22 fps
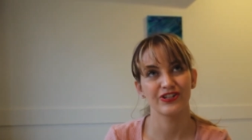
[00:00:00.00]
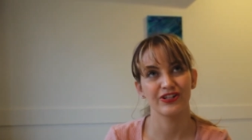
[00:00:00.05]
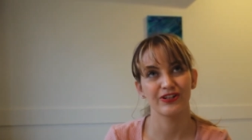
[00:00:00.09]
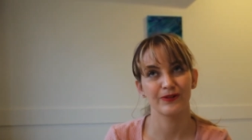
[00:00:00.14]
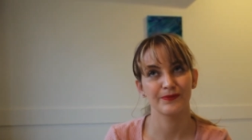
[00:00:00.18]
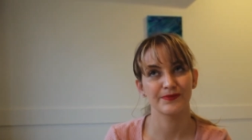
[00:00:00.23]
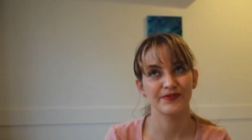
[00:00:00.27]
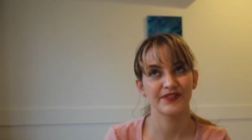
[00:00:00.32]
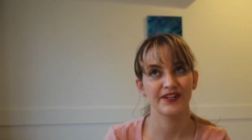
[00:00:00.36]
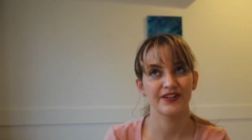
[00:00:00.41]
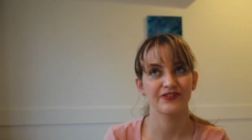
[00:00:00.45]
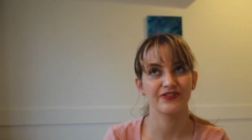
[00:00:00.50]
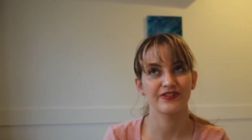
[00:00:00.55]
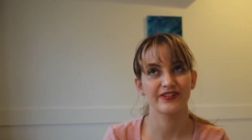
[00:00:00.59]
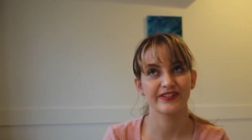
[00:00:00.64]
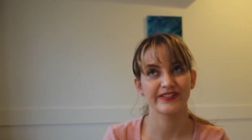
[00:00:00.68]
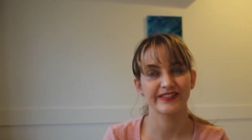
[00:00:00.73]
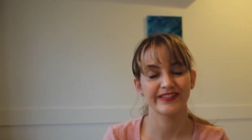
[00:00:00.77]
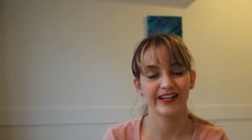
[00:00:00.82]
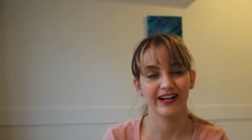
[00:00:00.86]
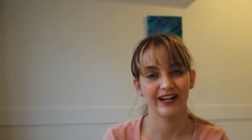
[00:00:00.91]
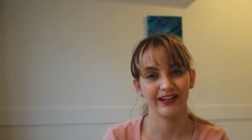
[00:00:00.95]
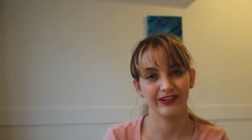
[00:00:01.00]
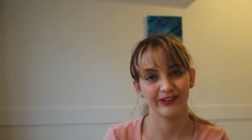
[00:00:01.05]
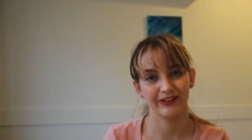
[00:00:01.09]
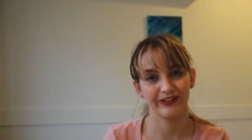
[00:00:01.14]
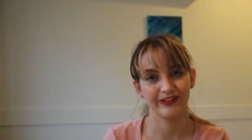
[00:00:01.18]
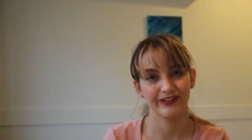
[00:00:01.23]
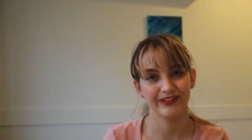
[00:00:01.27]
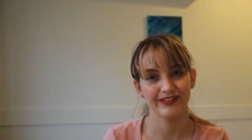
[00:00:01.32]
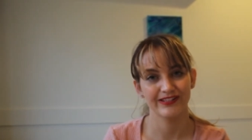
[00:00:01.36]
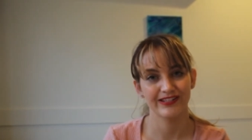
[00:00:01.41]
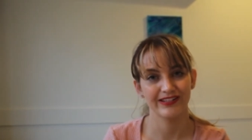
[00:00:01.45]
and obstetrics that I
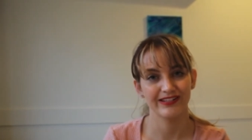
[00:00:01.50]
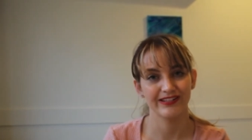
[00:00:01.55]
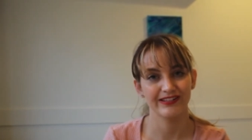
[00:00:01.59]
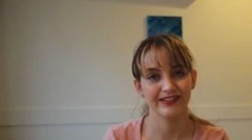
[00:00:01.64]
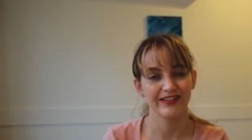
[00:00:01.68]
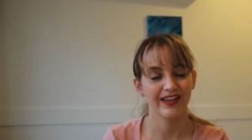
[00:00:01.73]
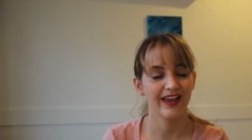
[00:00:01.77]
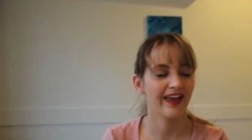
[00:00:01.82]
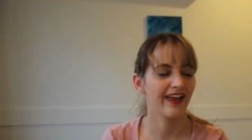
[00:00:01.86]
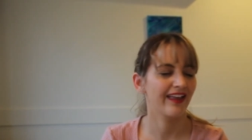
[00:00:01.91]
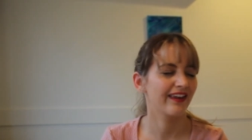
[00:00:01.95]
learned is